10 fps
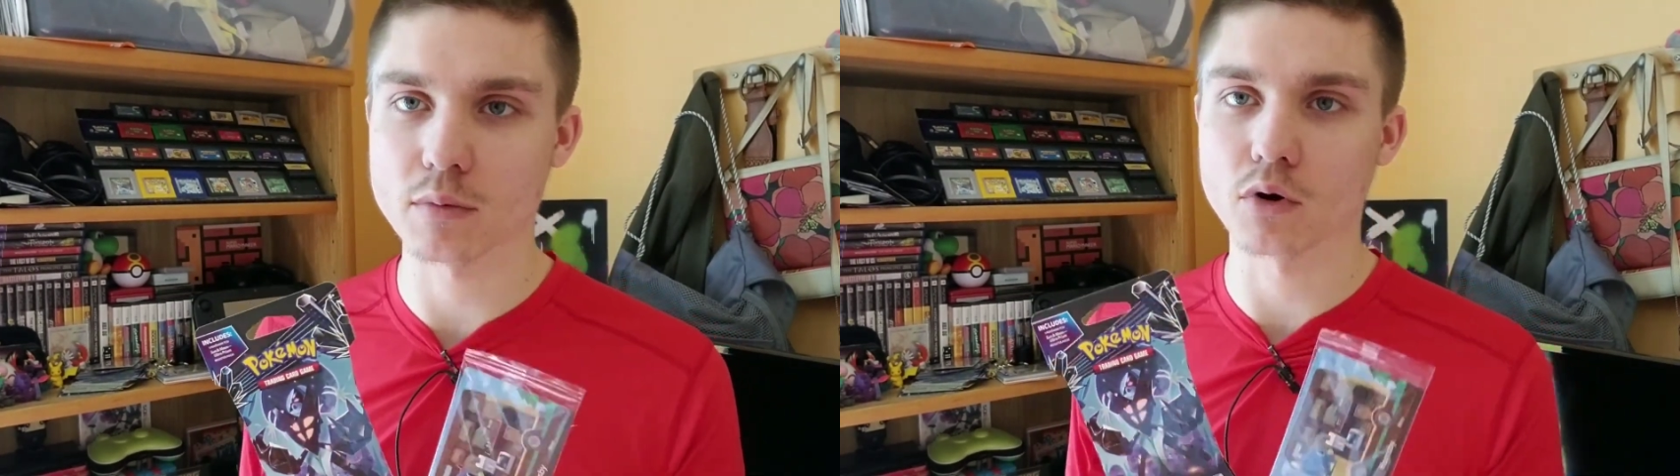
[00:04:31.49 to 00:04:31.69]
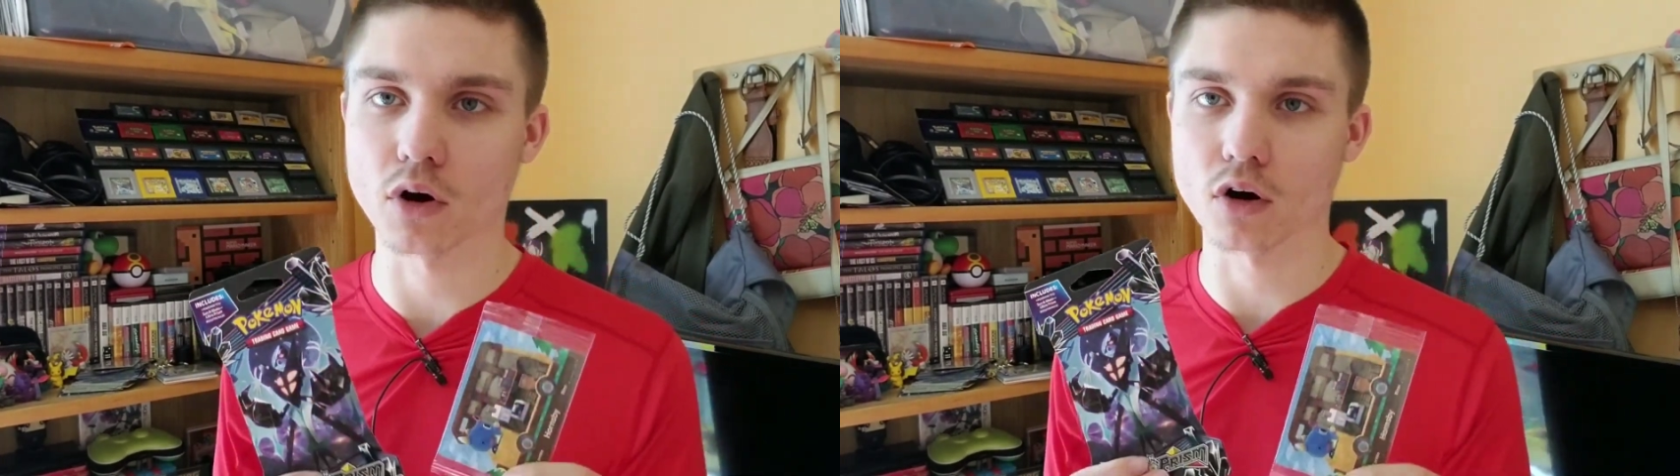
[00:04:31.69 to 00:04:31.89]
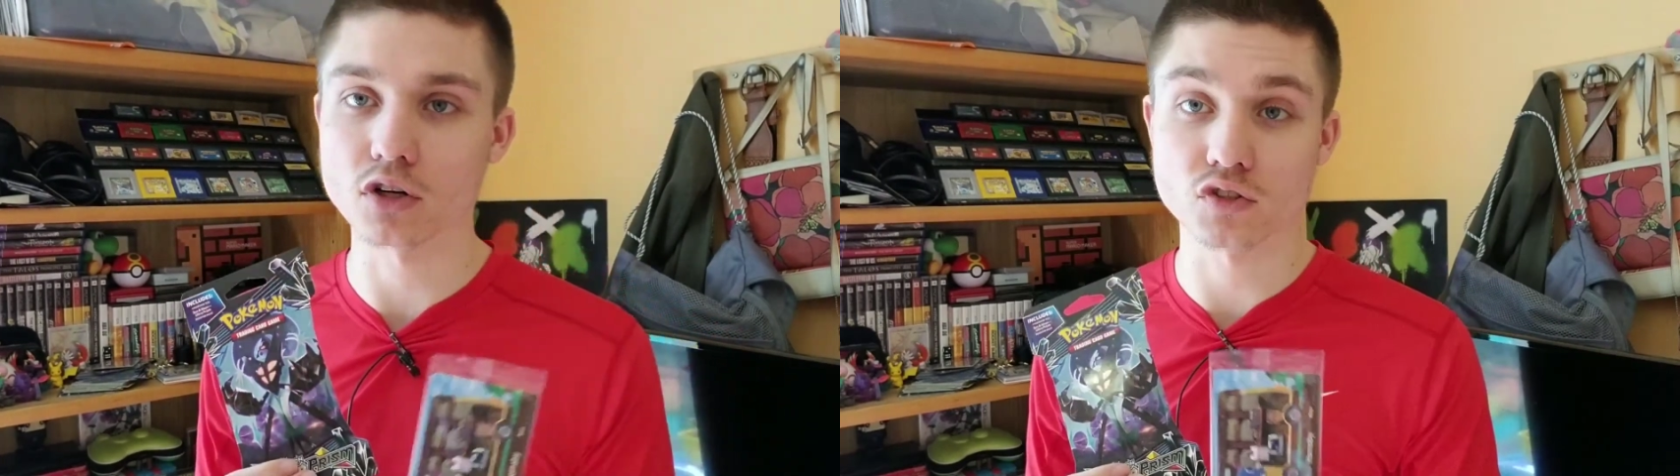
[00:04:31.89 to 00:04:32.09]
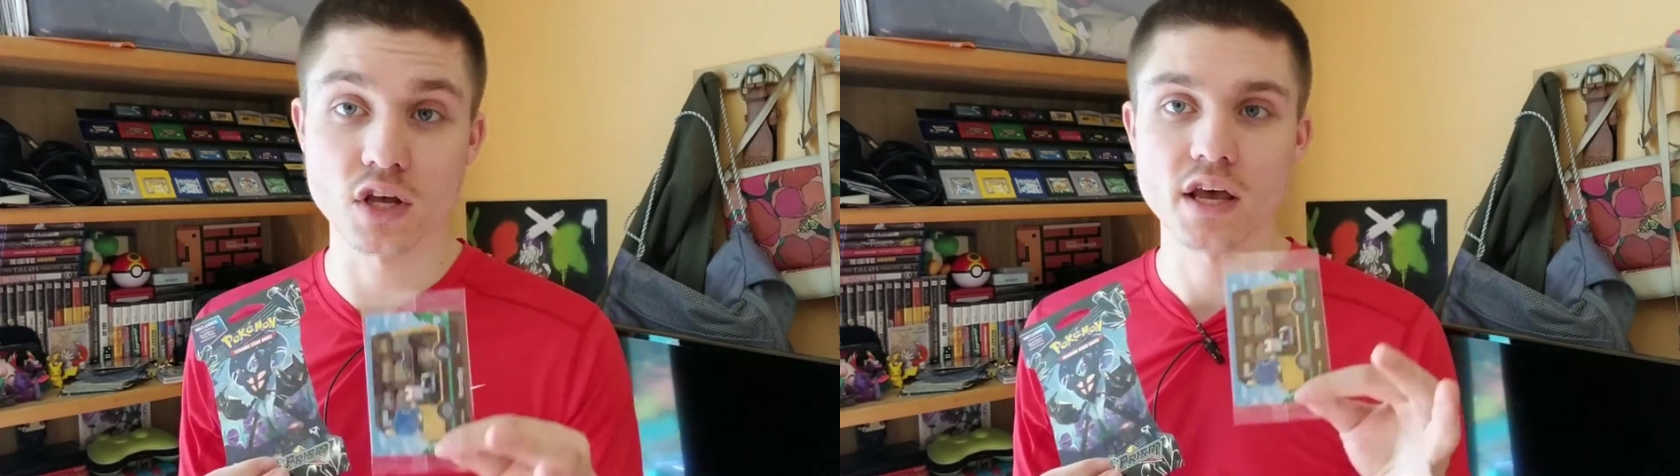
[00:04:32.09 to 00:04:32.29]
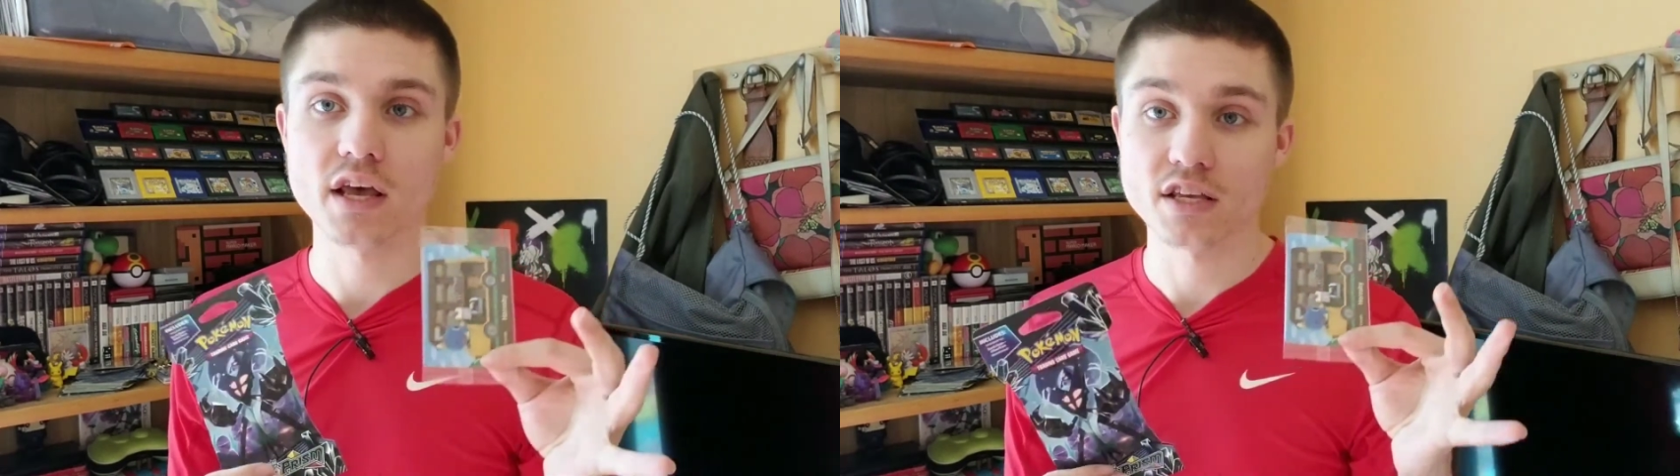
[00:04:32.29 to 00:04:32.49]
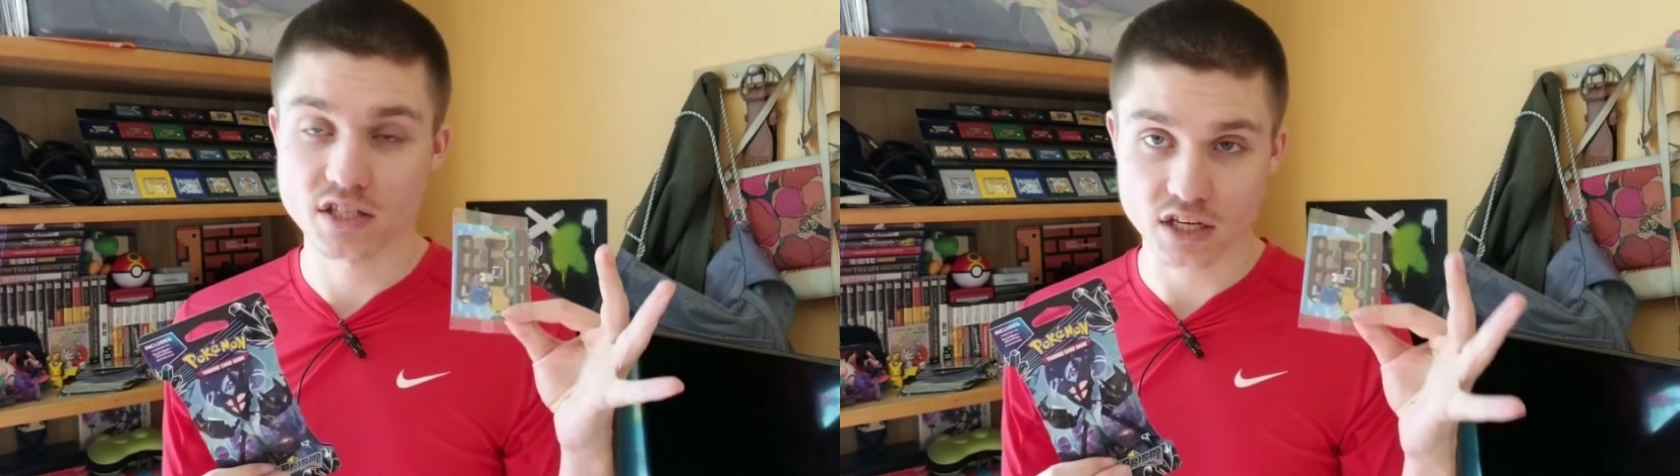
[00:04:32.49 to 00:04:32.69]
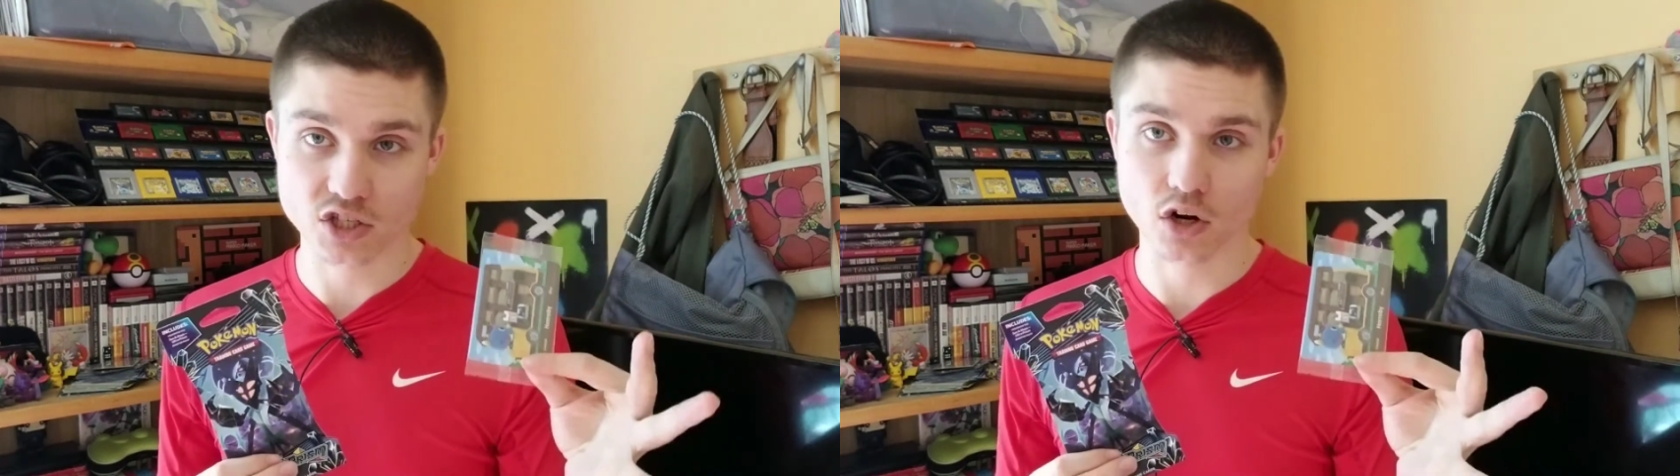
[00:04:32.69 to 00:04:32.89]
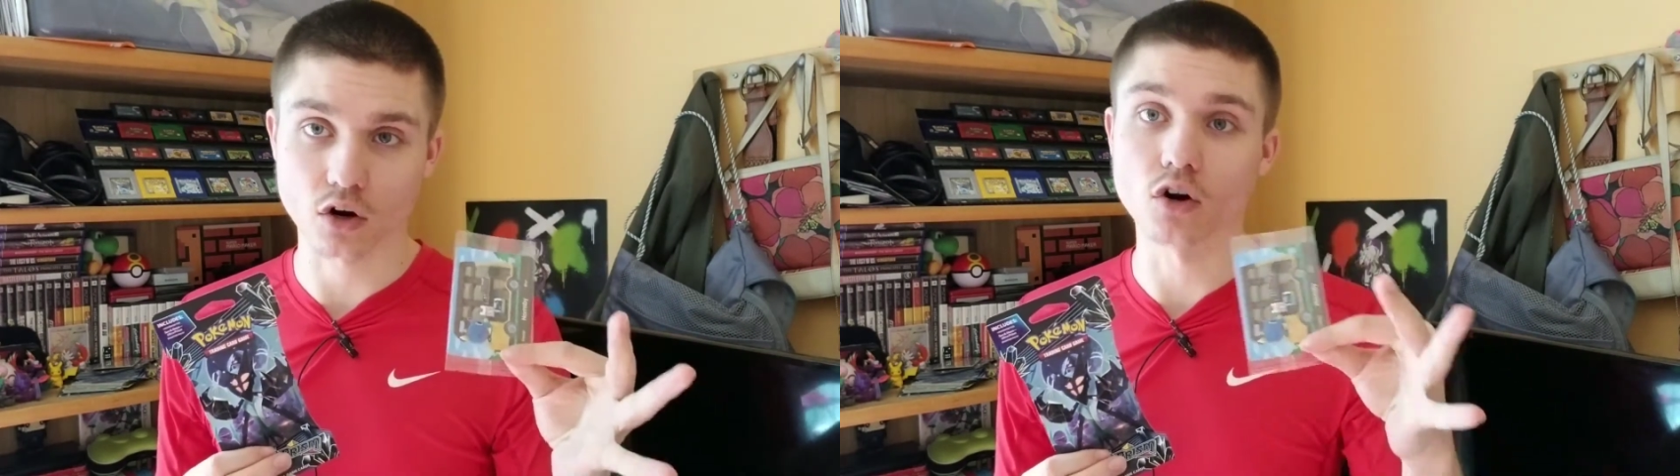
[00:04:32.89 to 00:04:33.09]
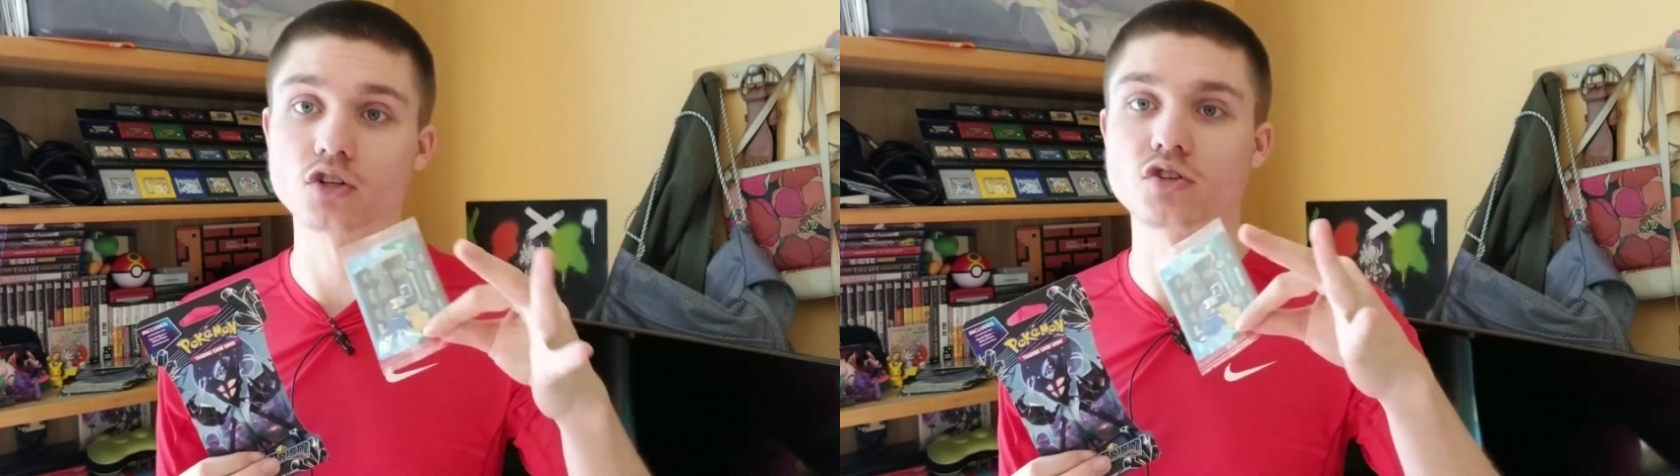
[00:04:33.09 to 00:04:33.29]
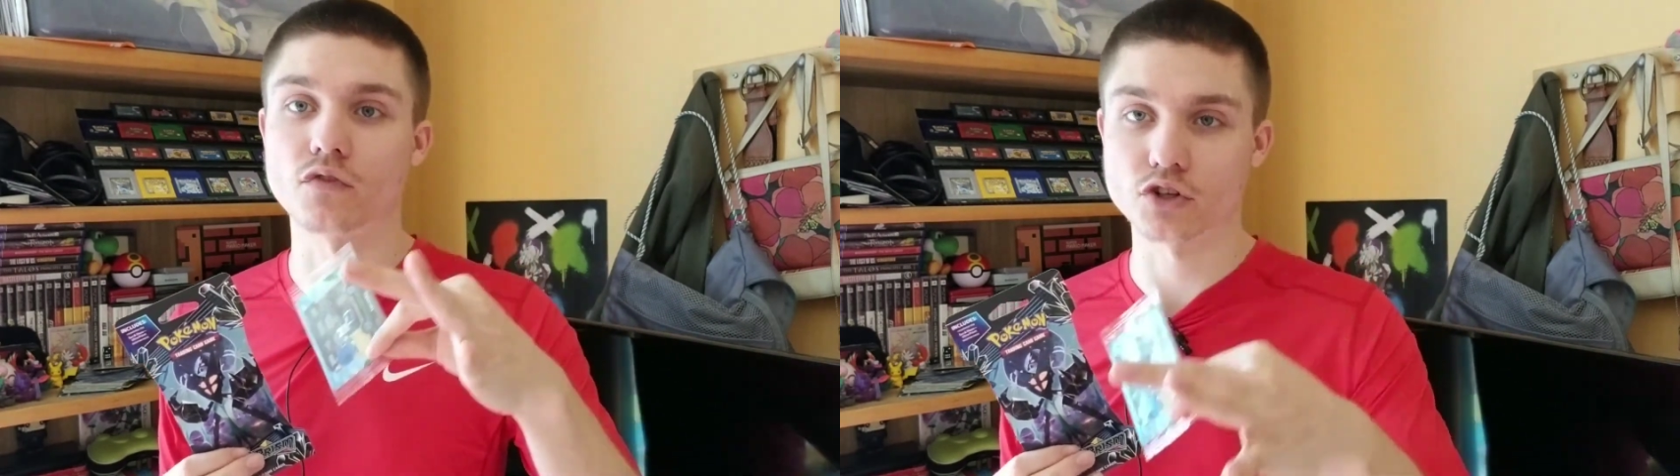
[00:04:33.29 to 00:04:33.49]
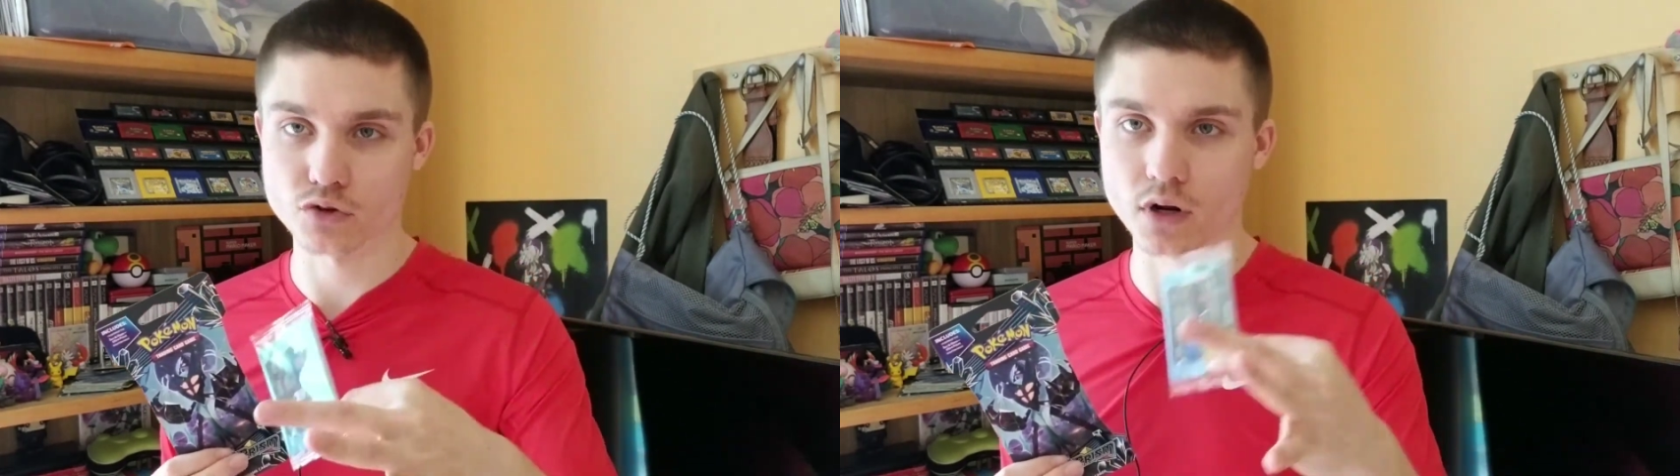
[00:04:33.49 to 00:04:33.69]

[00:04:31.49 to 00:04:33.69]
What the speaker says: amiibo cards, 6 cards for